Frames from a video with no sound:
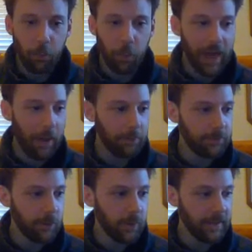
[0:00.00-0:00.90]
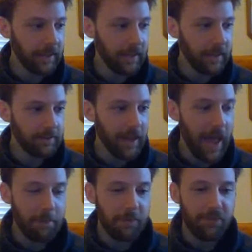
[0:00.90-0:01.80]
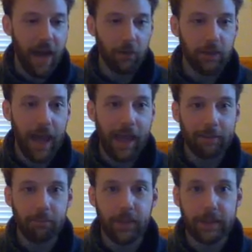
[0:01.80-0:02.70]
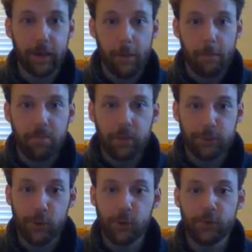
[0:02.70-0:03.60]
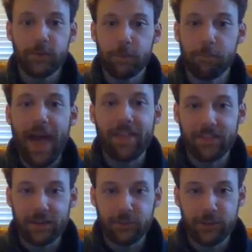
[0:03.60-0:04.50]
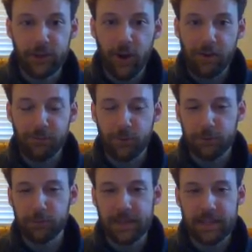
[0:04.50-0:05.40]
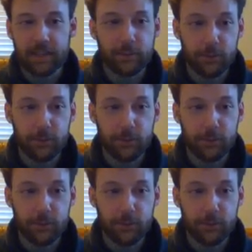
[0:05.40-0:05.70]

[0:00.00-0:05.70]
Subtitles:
what I was doing is I like turn the bet that she offers me